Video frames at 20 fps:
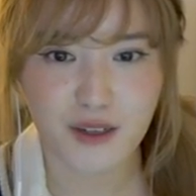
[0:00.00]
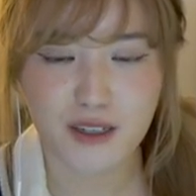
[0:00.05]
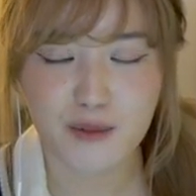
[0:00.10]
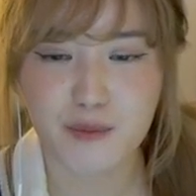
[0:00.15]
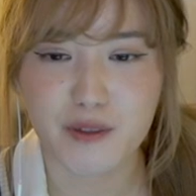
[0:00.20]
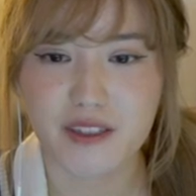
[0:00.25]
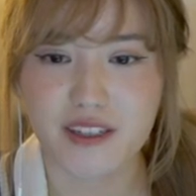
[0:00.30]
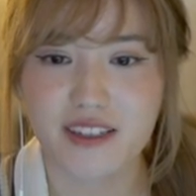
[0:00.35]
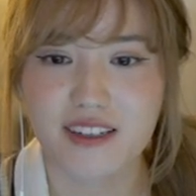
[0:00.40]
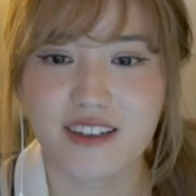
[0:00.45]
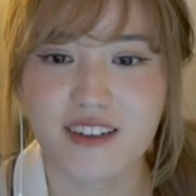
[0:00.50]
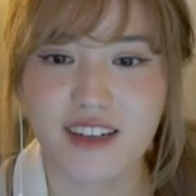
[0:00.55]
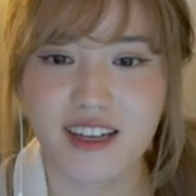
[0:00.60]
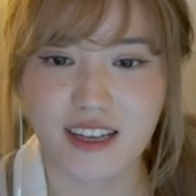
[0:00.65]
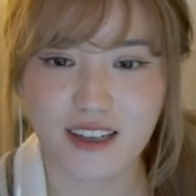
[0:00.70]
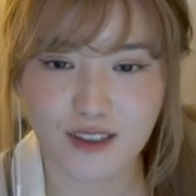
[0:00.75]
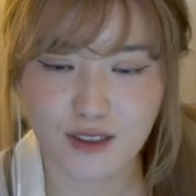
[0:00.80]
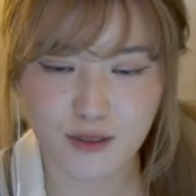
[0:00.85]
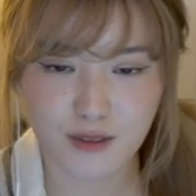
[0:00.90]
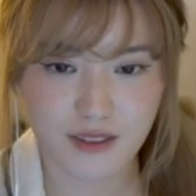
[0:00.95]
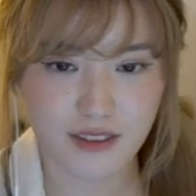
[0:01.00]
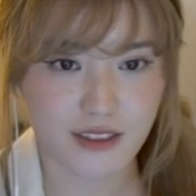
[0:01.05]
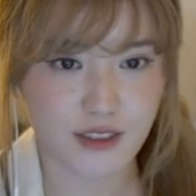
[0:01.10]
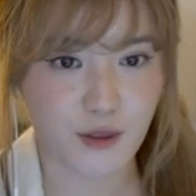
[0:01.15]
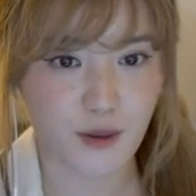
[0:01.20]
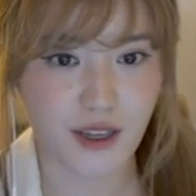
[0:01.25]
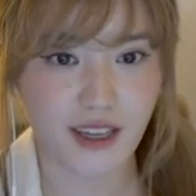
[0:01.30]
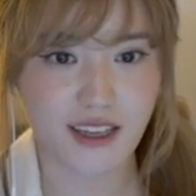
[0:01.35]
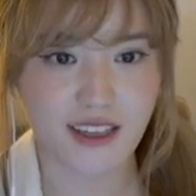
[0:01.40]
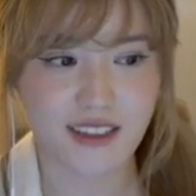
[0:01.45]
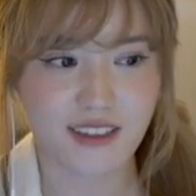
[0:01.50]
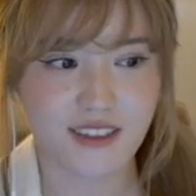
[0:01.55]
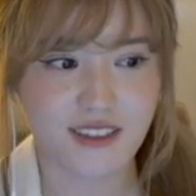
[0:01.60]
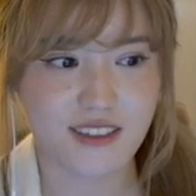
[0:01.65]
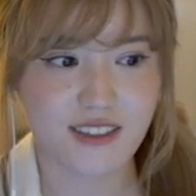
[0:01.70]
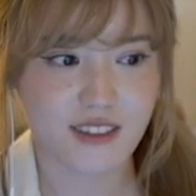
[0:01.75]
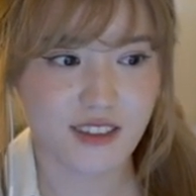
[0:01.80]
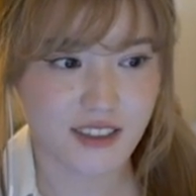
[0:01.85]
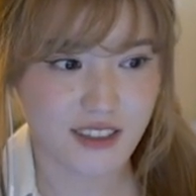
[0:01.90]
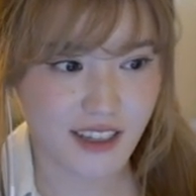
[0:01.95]
Wally, Okay, it's okay.
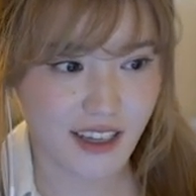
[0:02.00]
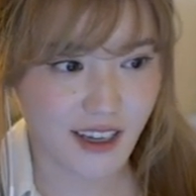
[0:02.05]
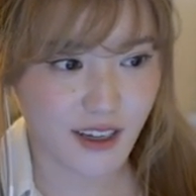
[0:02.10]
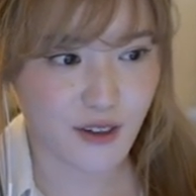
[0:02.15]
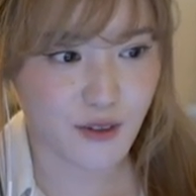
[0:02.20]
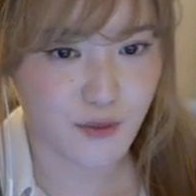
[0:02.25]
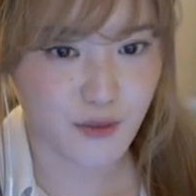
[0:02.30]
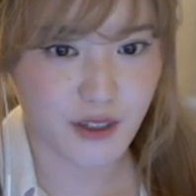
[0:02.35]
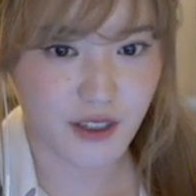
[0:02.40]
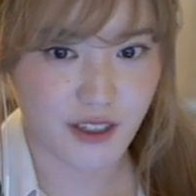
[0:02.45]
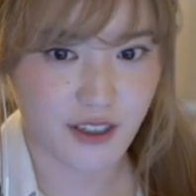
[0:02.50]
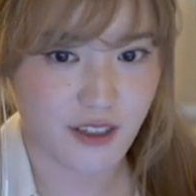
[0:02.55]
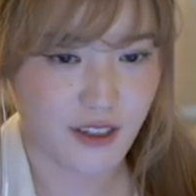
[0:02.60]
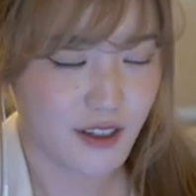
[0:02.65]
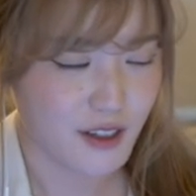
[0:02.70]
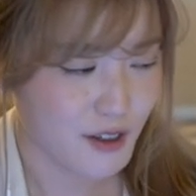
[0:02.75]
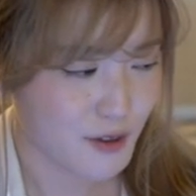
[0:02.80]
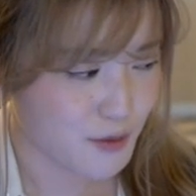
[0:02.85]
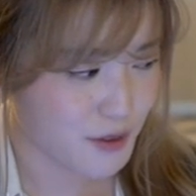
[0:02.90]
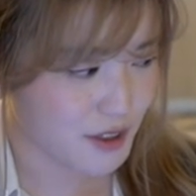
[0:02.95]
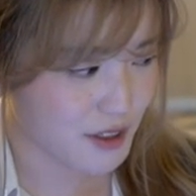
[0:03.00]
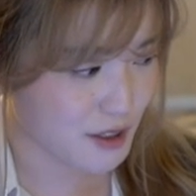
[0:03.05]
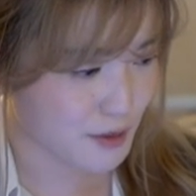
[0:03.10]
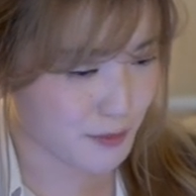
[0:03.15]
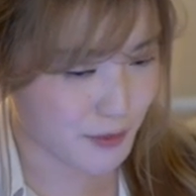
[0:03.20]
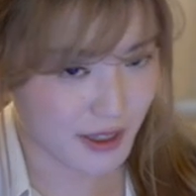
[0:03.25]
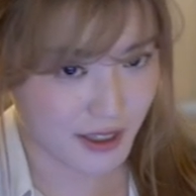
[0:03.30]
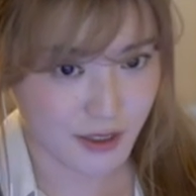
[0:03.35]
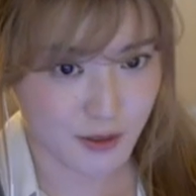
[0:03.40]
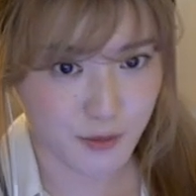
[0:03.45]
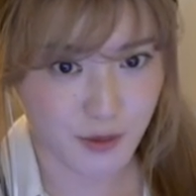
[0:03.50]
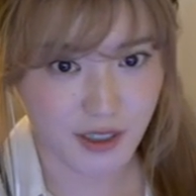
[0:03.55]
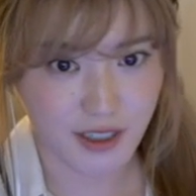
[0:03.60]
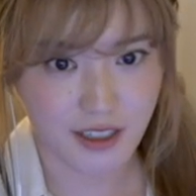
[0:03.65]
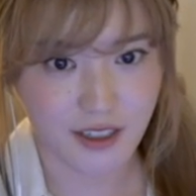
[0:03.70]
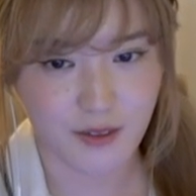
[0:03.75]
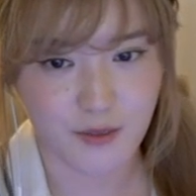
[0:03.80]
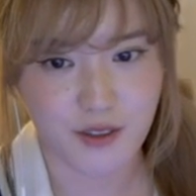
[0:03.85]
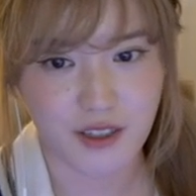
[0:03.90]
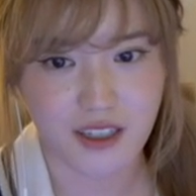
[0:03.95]
It's okay. We're good. We're good, pigs. We're
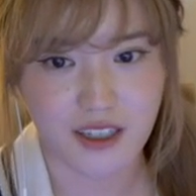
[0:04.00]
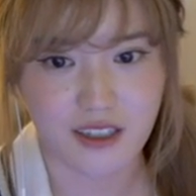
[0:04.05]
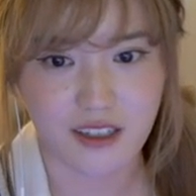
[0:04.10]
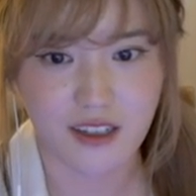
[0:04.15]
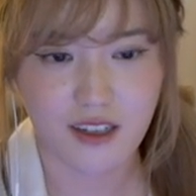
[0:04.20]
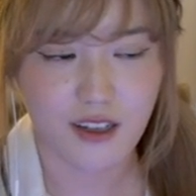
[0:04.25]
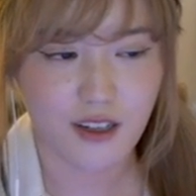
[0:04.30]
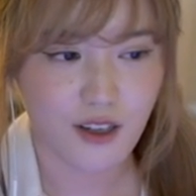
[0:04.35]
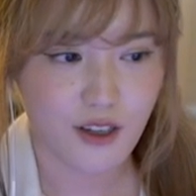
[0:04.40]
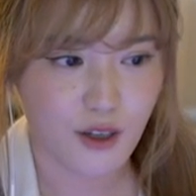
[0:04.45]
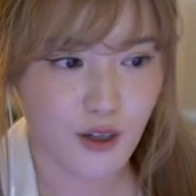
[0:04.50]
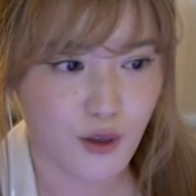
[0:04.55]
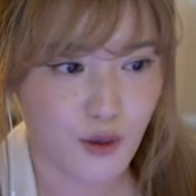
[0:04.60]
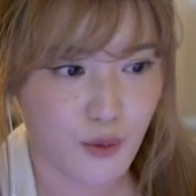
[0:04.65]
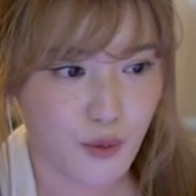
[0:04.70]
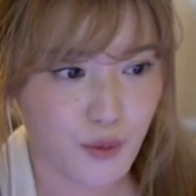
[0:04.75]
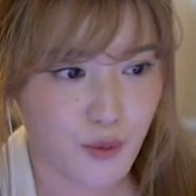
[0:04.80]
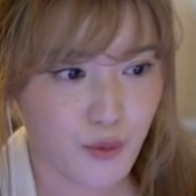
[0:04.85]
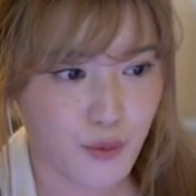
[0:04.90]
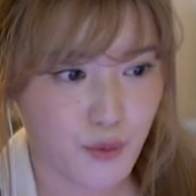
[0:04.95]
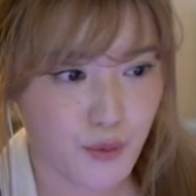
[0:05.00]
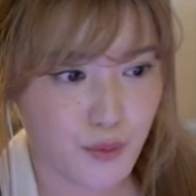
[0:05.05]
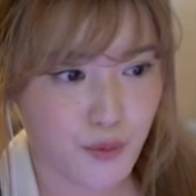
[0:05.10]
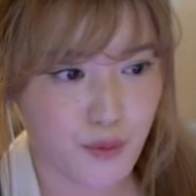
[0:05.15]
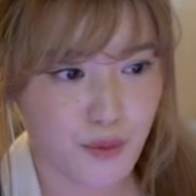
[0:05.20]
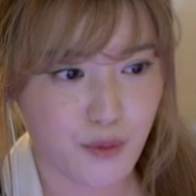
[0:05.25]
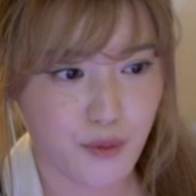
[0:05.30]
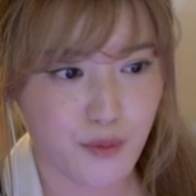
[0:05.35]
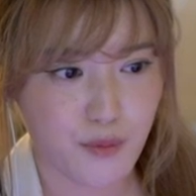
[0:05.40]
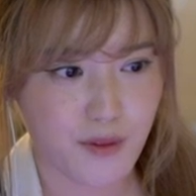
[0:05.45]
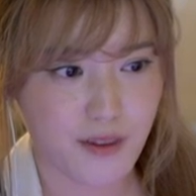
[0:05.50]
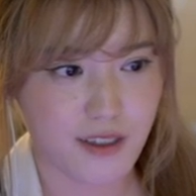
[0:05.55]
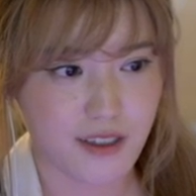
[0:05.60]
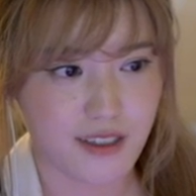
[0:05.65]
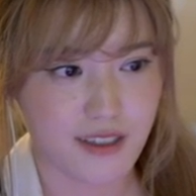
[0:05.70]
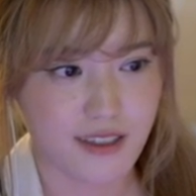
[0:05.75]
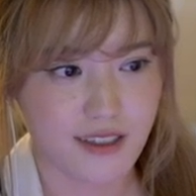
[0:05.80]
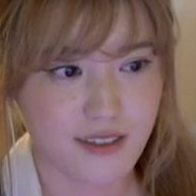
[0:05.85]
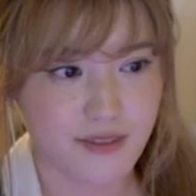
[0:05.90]
good. We're good. Ooh, we're good.